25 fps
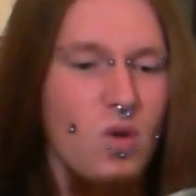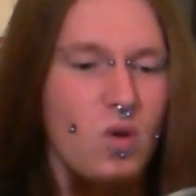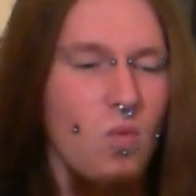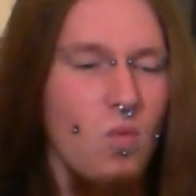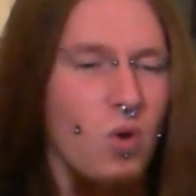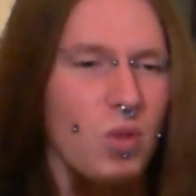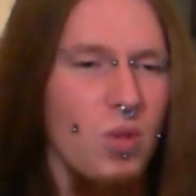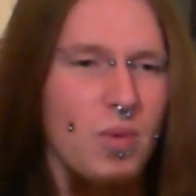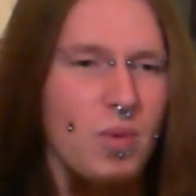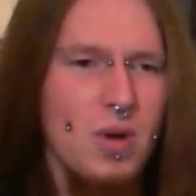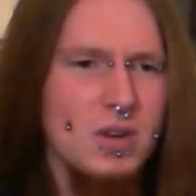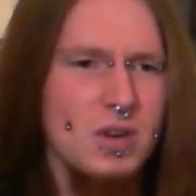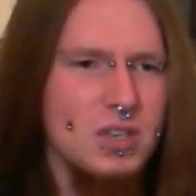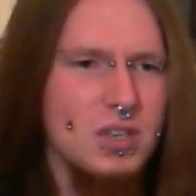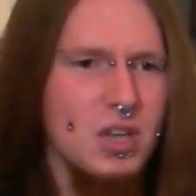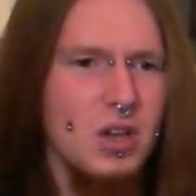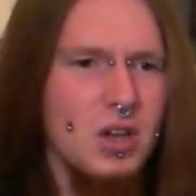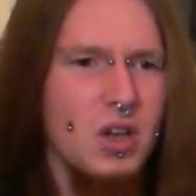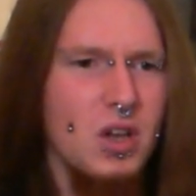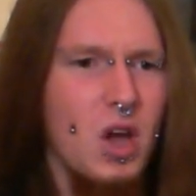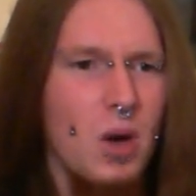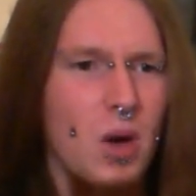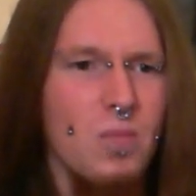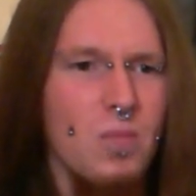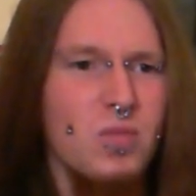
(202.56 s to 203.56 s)
One of the most
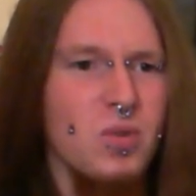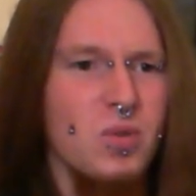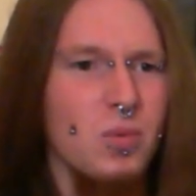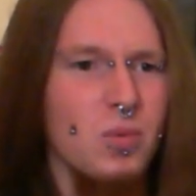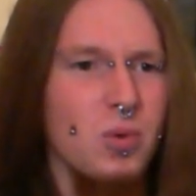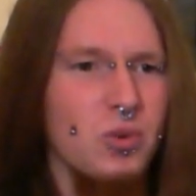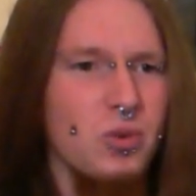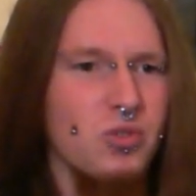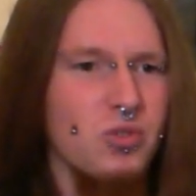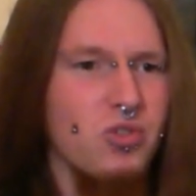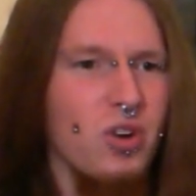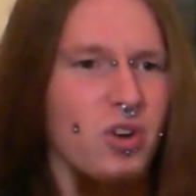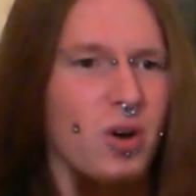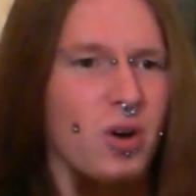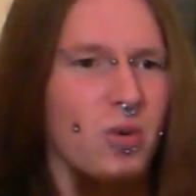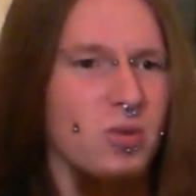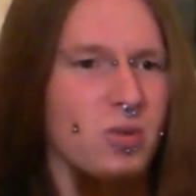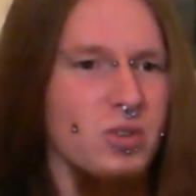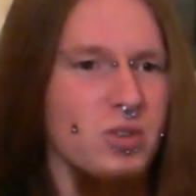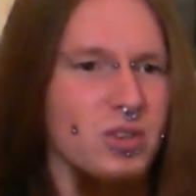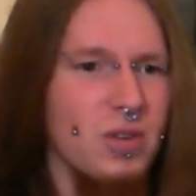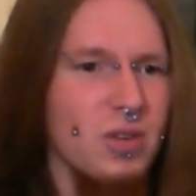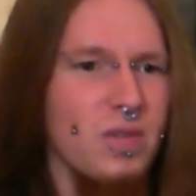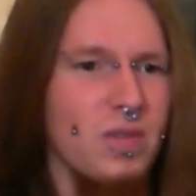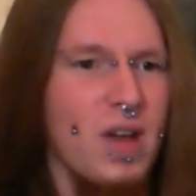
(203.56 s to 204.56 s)
comfortable
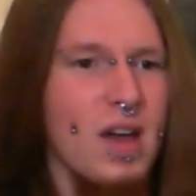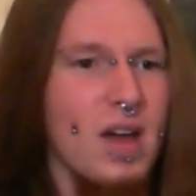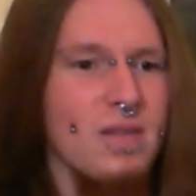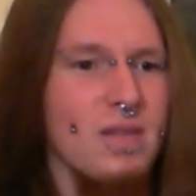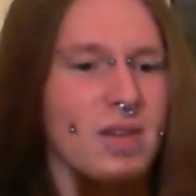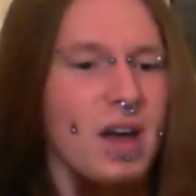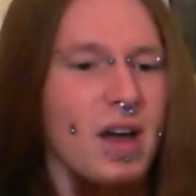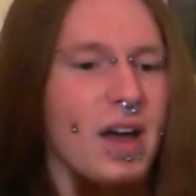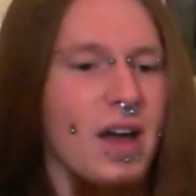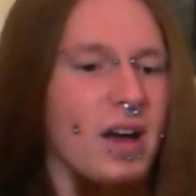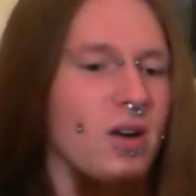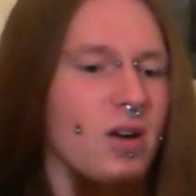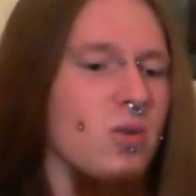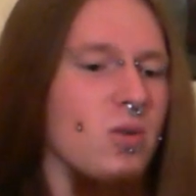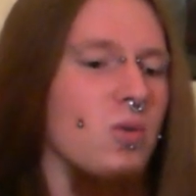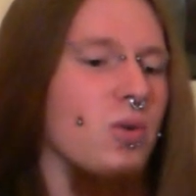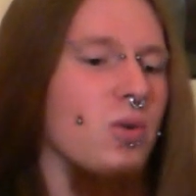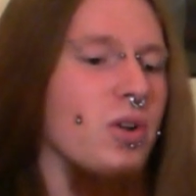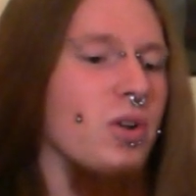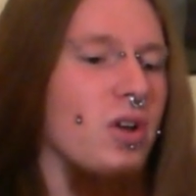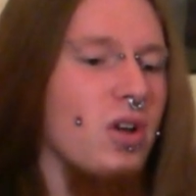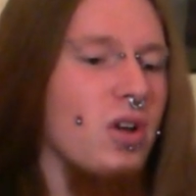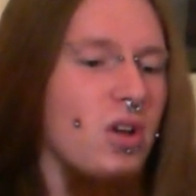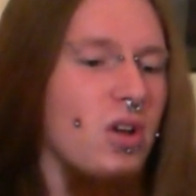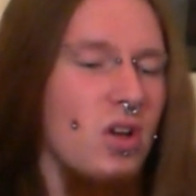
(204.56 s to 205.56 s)
controllers I've ever
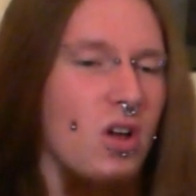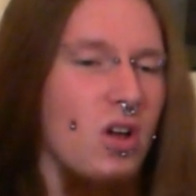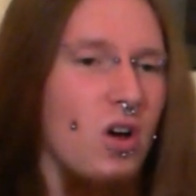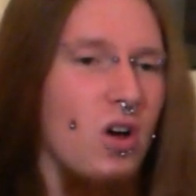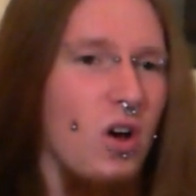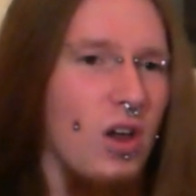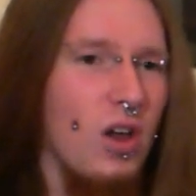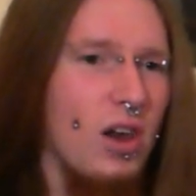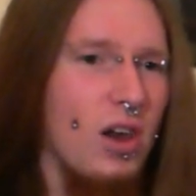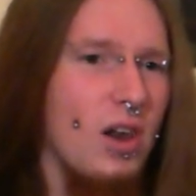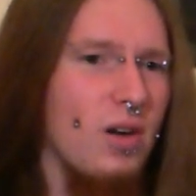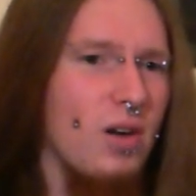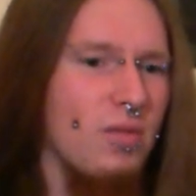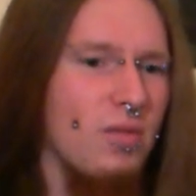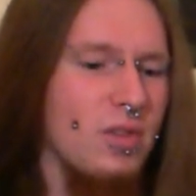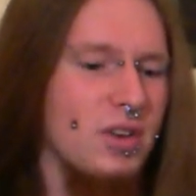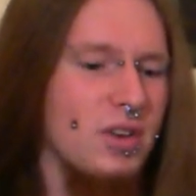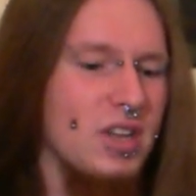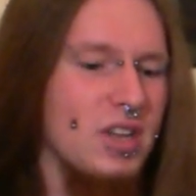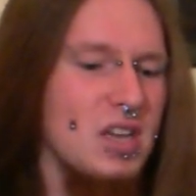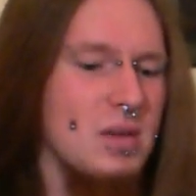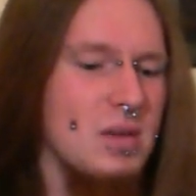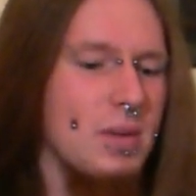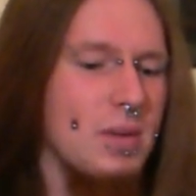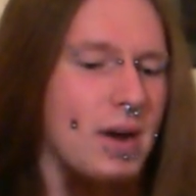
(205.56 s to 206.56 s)
held. I love the
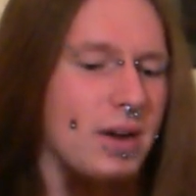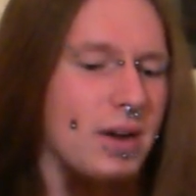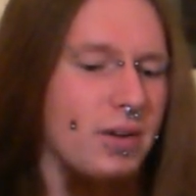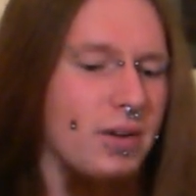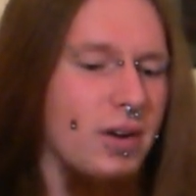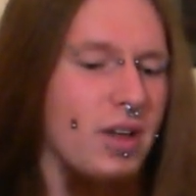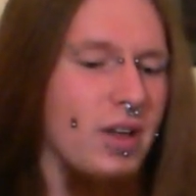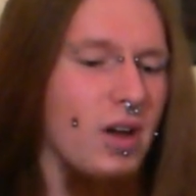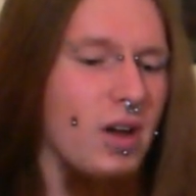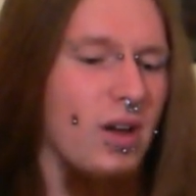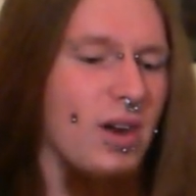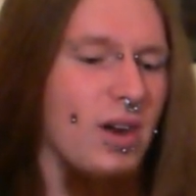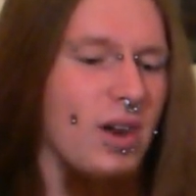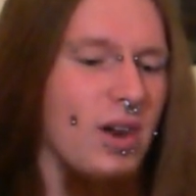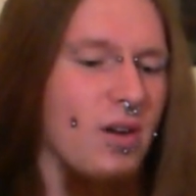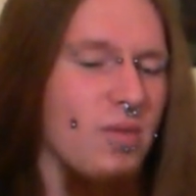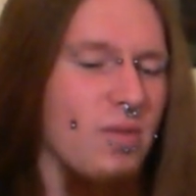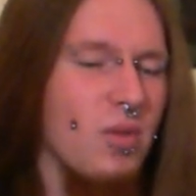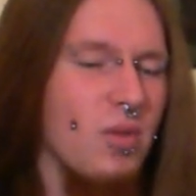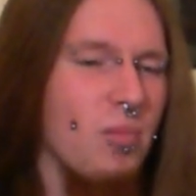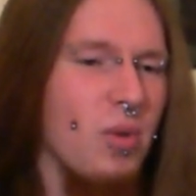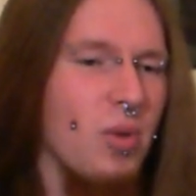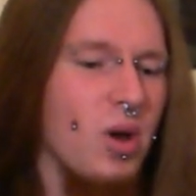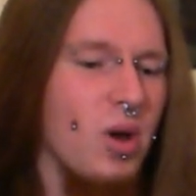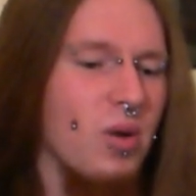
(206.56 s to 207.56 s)
D-pad on it, I
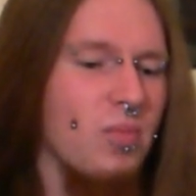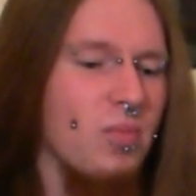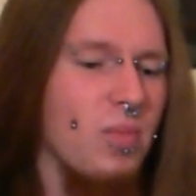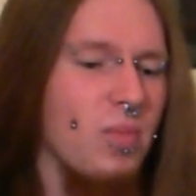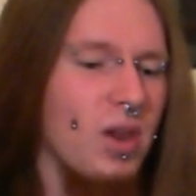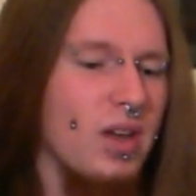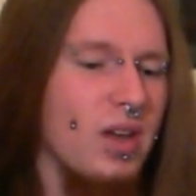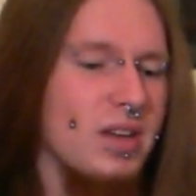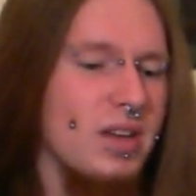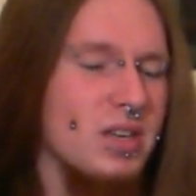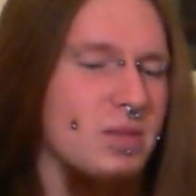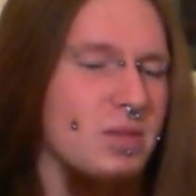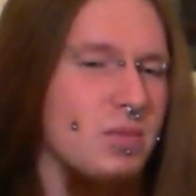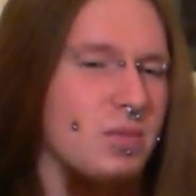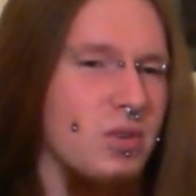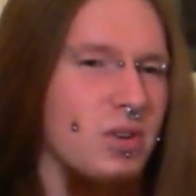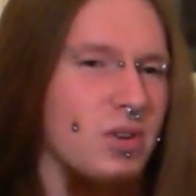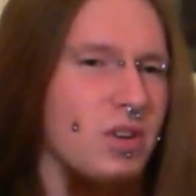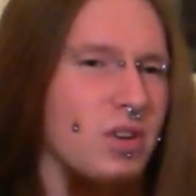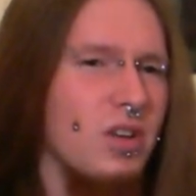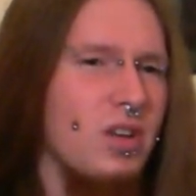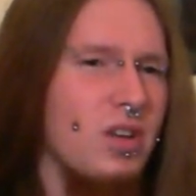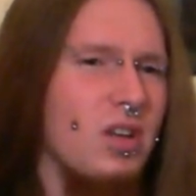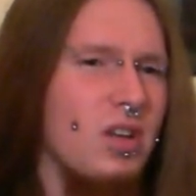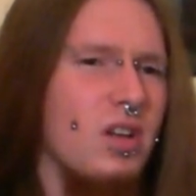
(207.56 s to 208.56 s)
love the button placement.